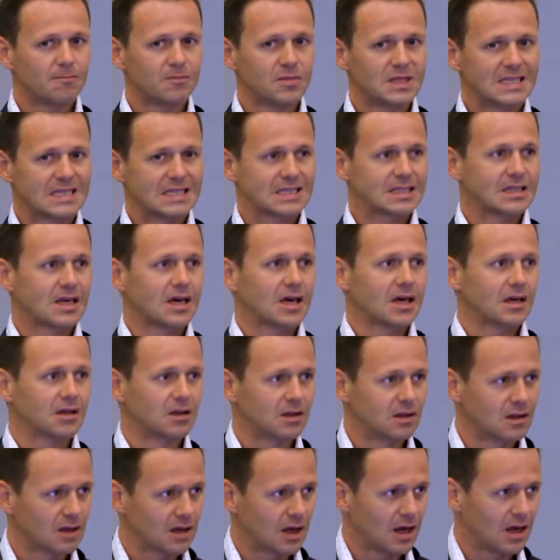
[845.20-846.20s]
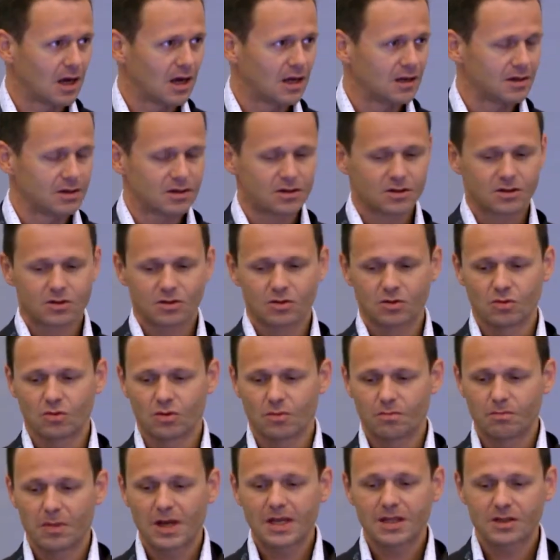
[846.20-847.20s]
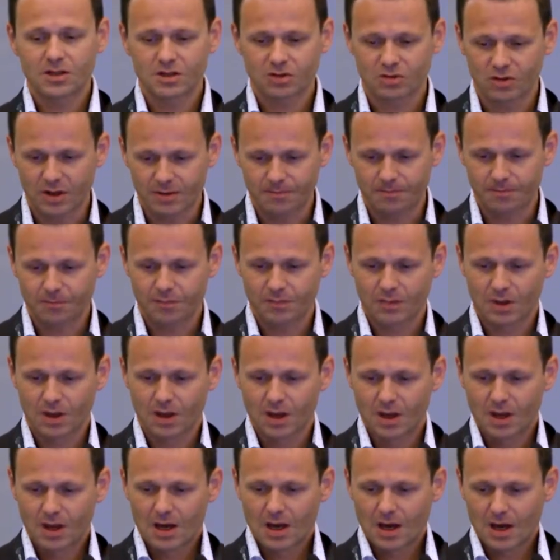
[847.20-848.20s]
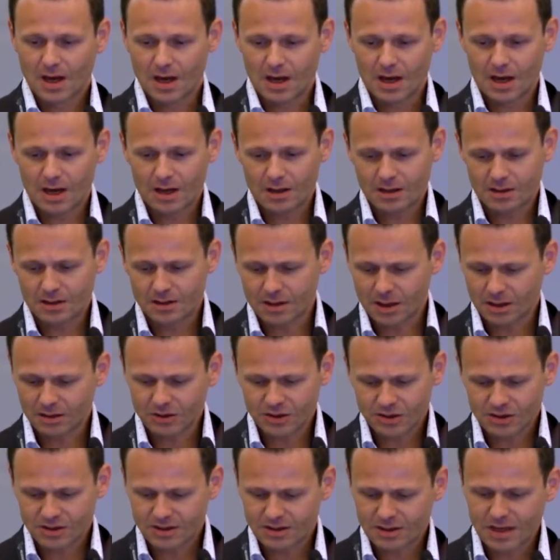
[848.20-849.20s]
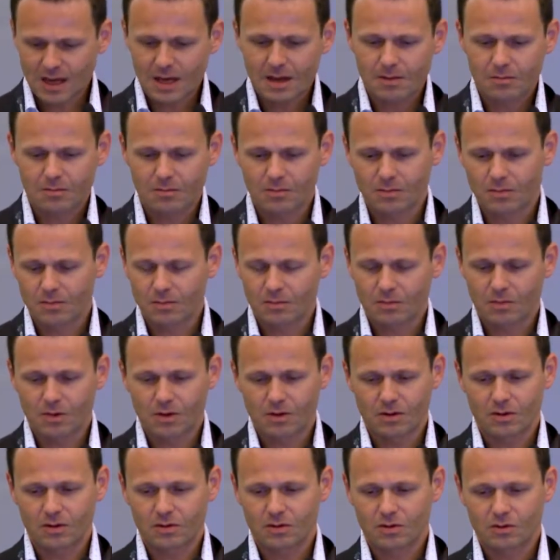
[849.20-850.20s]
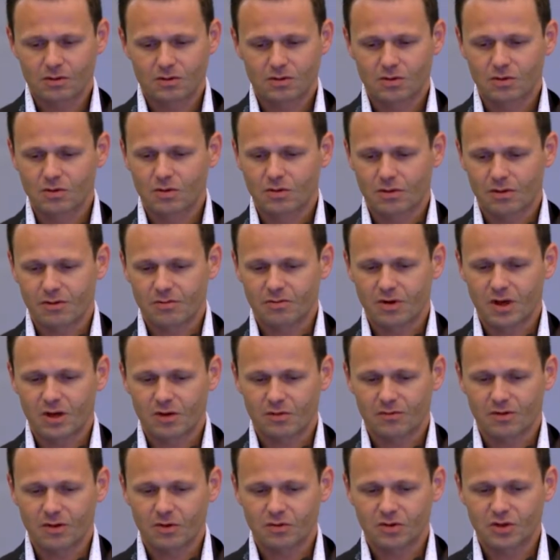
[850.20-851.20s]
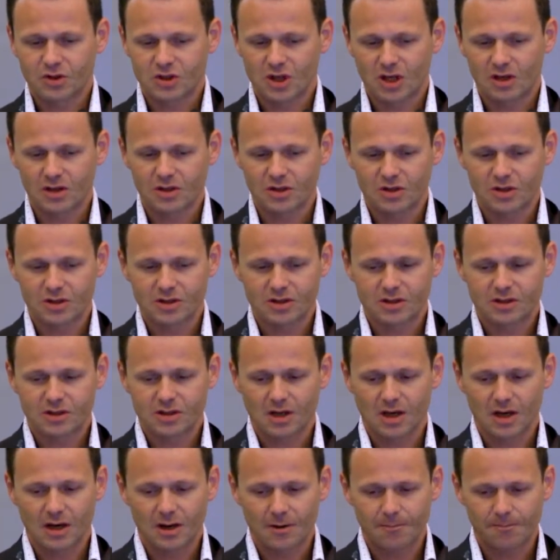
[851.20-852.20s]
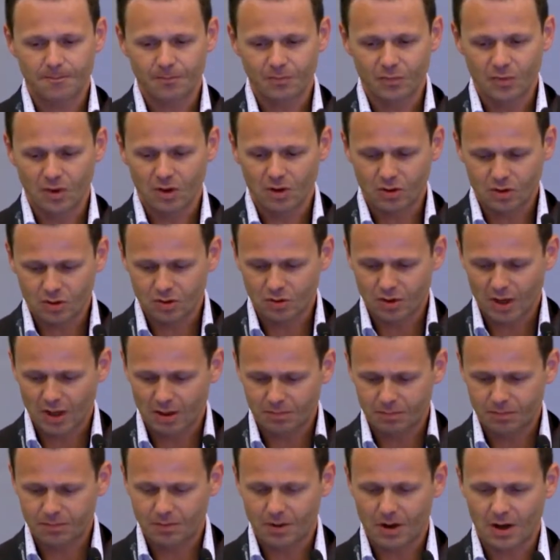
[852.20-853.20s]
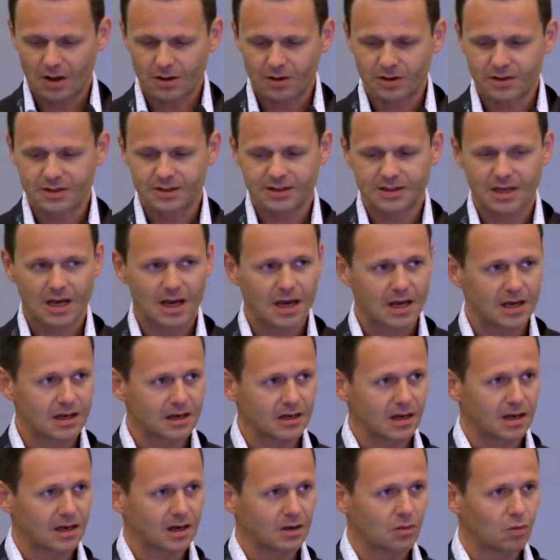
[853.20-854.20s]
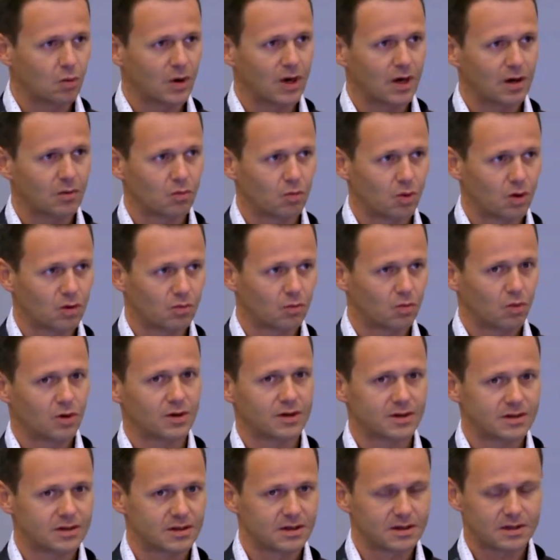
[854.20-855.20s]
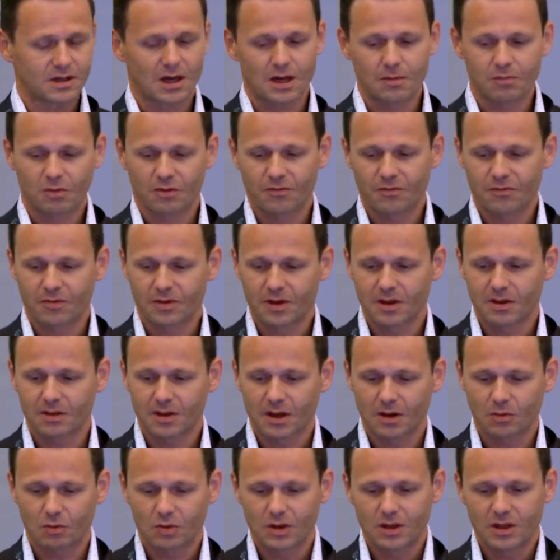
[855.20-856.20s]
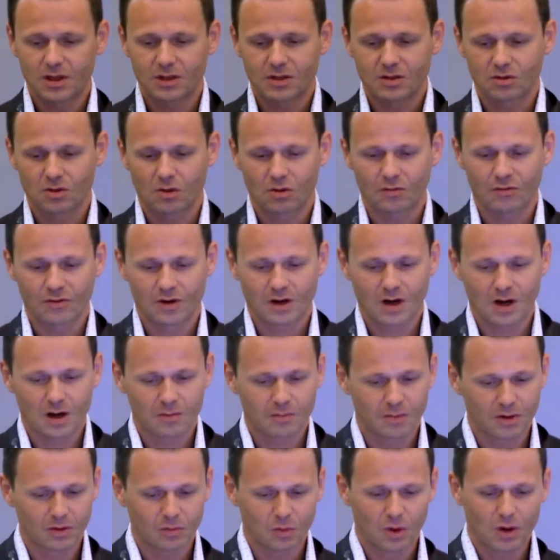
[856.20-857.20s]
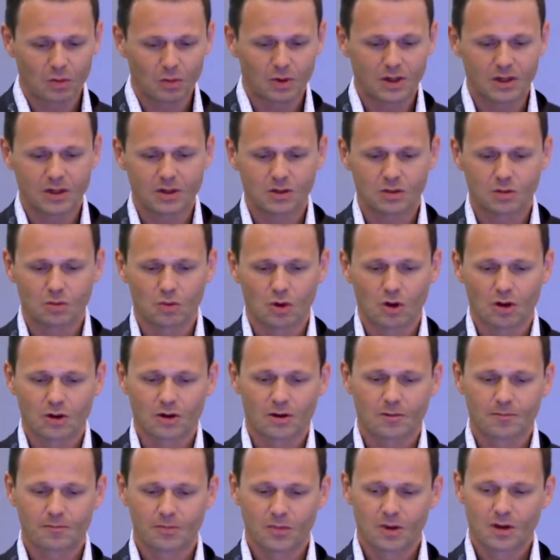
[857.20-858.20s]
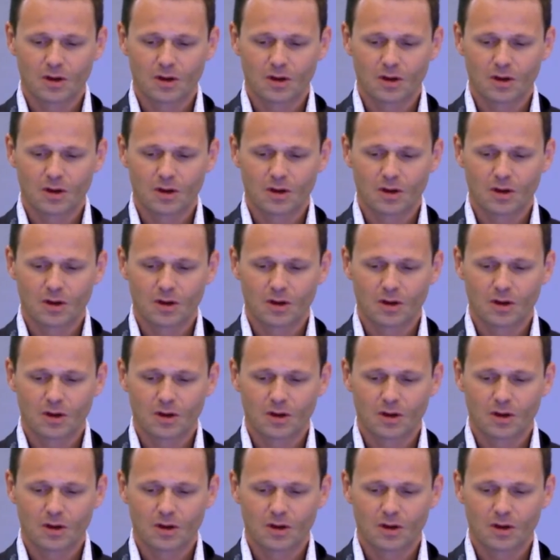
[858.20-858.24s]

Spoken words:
scale and to mainstream. And I'll just name 2 or 3 of those challenges to help understand what is the type of thing that we need to overcome and where we need to work.